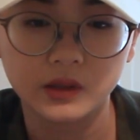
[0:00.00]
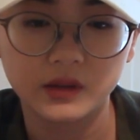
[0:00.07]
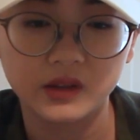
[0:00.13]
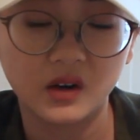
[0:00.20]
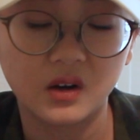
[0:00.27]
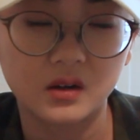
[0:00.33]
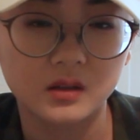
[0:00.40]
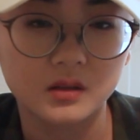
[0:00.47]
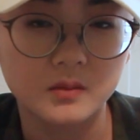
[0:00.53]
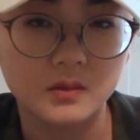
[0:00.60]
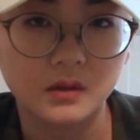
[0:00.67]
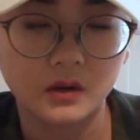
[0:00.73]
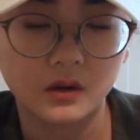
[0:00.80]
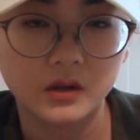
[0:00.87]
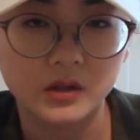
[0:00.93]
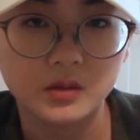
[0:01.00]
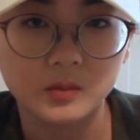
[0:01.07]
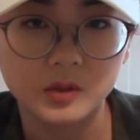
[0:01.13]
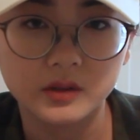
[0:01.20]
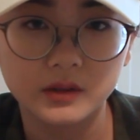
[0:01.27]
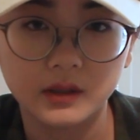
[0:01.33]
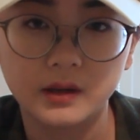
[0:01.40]
the
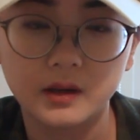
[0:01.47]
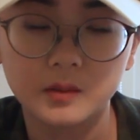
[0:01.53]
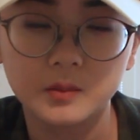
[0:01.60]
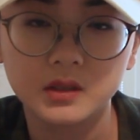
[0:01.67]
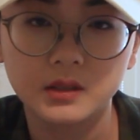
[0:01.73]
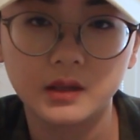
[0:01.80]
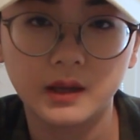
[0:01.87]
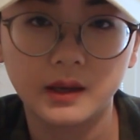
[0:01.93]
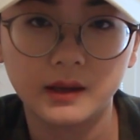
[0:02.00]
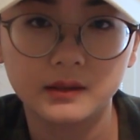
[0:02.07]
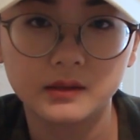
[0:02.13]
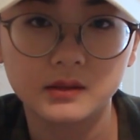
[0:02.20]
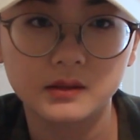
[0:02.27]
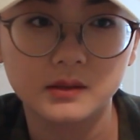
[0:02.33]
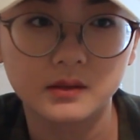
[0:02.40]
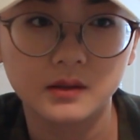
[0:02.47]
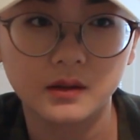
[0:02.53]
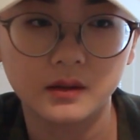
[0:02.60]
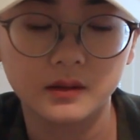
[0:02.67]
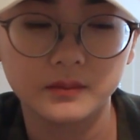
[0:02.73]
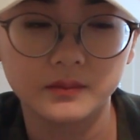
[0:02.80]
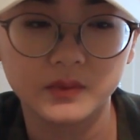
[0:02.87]
argument that Emily had
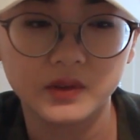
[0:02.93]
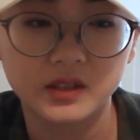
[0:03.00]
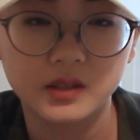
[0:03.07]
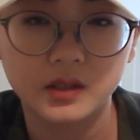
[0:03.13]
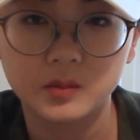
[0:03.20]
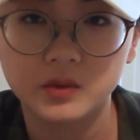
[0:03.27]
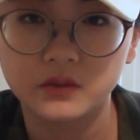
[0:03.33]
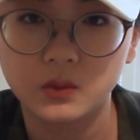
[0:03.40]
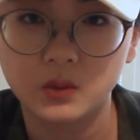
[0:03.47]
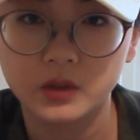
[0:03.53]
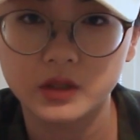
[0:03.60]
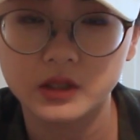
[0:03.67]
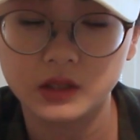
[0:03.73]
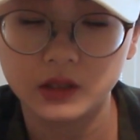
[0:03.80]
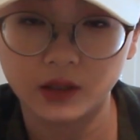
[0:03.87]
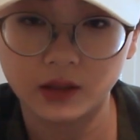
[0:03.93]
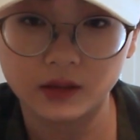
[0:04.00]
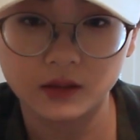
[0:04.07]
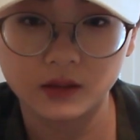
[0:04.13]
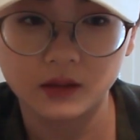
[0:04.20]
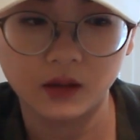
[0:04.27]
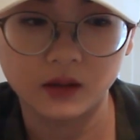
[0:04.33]
the day before she
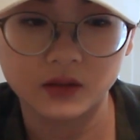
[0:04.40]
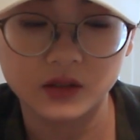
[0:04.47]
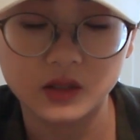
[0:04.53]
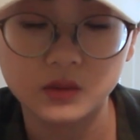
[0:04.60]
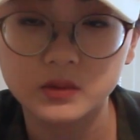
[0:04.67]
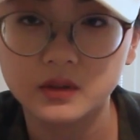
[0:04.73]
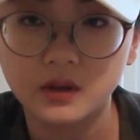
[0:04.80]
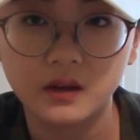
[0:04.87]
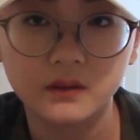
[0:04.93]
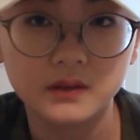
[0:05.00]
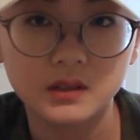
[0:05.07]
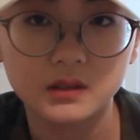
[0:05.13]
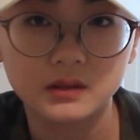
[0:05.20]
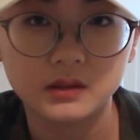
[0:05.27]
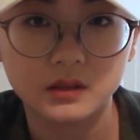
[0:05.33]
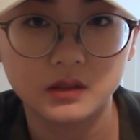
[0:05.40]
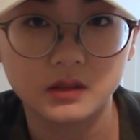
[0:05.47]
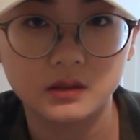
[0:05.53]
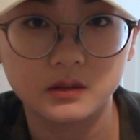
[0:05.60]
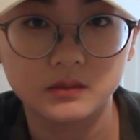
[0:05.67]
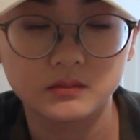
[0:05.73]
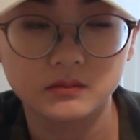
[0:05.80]
died, and she was
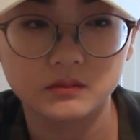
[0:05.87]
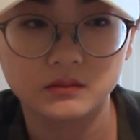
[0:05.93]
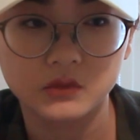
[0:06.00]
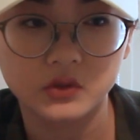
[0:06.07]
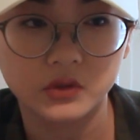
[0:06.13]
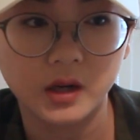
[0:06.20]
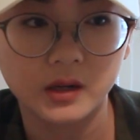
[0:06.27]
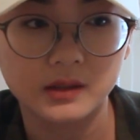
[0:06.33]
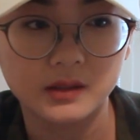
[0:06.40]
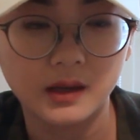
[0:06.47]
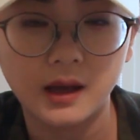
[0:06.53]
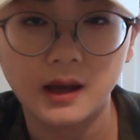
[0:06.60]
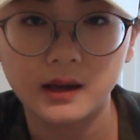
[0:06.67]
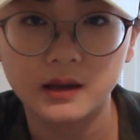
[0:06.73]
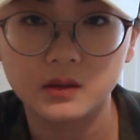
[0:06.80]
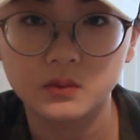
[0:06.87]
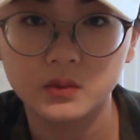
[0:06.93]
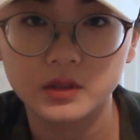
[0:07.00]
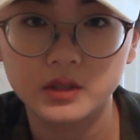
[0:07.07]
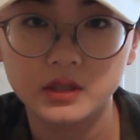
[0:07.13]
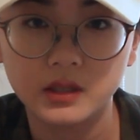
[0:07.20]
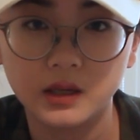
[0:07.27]
obviously trying to hide
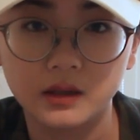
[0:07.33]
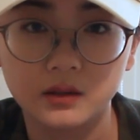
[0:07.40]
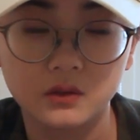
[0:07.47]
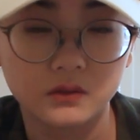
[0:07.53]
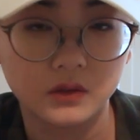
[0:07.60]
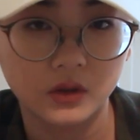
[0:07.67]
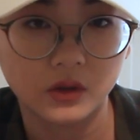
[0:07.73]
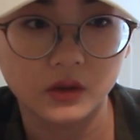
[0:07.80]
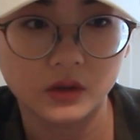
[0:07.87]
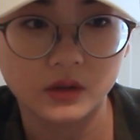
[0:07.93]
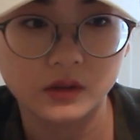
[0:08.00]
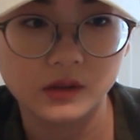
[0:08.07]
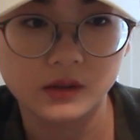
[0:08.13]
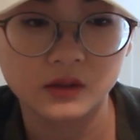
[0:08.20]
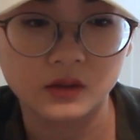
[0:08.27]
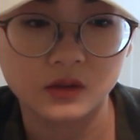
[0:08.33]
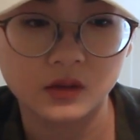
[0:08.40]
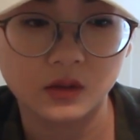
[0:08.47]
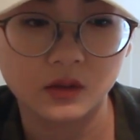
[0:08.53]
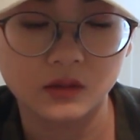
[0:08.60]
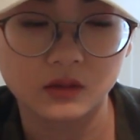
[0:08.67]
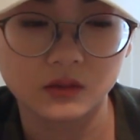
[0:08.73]
what she had overheard.
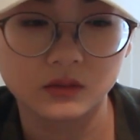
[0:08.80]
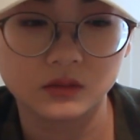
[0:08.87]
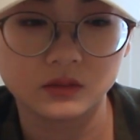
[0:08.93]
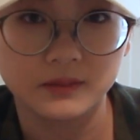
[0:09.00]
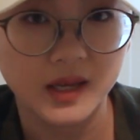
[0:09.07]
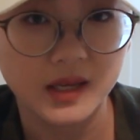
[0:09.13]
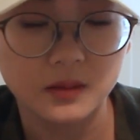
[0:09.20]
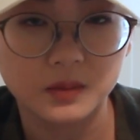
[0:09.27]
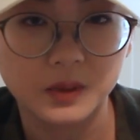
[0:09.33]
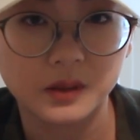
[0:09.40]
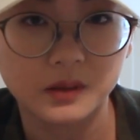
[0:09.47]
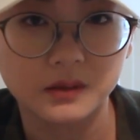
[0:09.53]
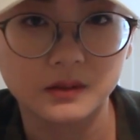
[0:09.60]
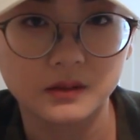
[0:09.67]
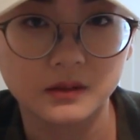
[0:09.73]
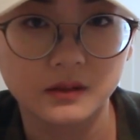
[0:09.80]
So maybe